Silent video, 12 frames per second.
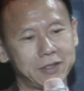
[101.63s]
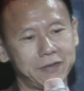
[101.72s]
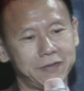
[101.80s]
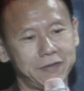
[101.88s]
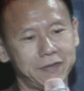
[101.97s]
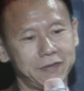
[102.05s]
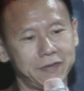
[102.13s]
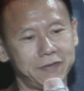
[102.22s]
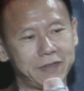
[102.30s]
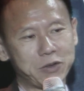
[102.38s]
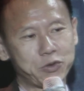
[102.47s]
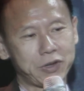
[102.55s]
a
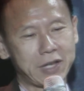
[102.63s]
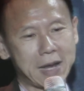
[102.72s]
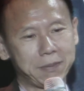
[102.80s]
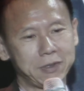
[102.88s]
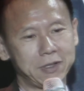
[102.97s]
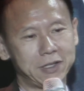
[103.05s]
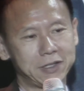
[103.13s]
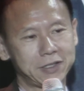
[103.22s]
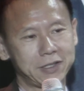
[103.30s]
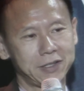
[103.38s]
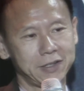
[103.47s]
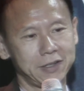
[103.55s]
venture
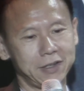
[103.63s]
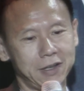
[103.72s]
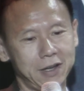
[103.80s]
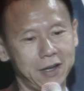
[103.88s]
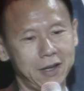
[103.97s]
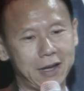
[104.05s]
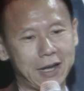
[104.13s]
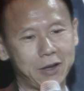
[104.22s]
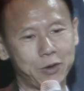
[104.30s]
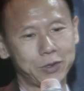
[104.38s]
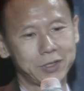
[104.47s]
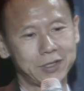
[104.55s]
capitalist, I
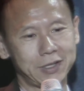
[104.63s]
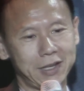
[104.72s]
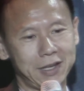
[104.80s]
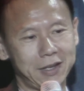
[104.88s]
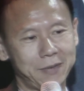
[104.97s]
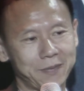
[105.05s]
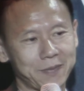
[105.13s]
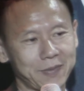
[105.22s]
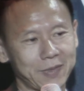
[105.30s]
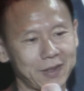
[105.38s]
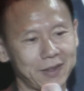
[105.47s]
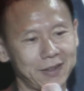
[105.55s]
always
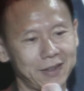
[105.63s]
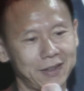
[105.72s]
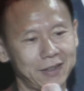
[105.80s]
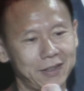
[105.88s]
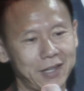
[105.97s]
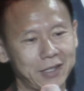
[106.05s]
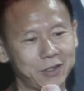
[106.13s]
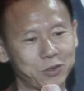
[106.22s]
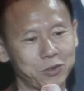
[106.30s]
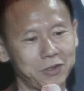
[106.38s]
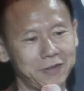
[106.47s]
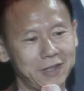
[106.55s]
take
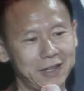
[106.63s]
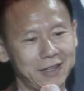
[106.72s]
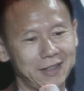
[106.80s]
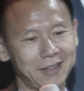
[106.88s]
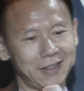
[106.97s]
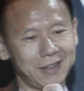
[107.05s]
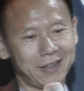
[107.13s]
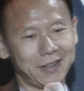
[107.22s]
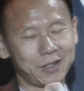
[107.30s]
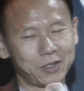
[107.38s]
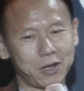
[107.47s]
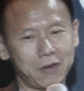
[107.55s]
sort of
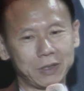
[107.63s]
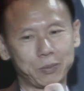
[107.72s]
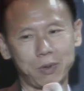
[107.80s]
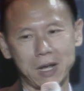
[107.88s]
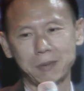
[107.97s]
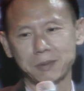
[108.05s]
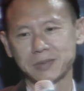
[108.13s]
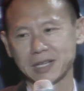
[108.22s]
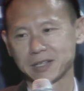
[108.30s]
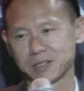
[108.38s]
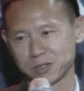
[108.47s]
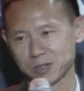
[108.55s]
solve the problems I
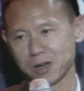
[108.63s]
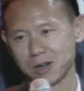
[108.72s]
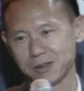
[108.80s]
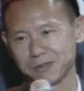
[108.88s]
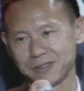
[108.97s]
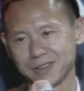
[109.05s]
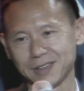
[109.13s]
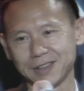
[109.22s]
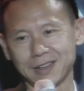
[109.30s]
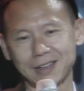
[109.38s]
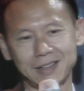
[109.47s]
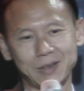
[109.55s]
can solve.
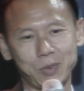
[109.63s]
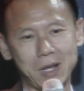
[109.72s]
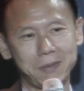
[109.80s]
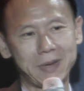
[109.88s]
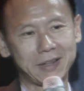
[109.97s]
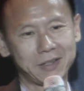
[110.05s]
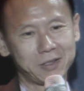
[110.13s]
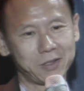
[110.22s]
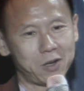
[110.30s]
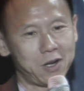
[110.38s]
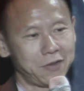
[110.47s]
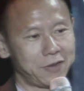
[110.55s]
And the problem I can
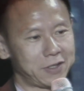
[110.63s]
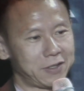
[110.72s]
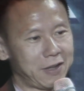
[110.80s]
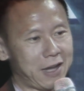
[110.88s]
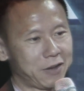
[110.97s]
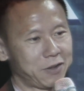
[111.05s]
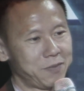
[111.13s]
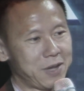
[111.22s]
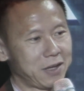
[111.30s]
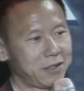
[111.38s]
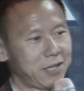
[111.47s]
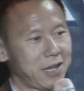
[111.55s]
solve is I can
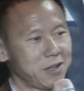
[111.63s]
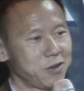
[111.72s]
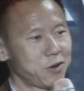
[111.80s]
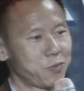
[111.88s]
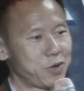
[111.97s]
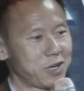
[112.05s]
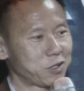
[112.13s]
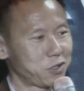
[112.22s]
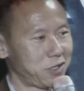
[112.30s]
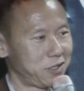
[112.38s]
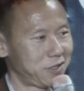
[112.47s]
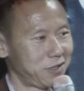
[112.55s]
make 10-year
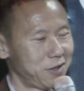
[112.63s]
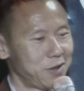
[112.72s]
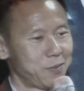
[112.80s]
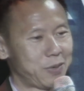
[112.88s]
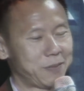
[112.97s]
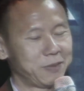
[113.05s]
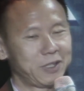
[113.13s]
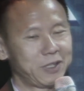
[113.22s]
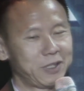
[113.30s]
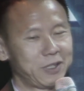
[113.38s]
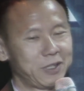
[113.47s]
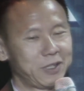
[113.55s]
predictions, but I'm
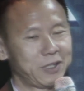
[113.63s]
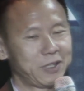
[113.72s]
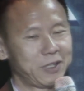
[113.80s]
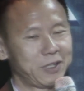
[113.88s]
terrible at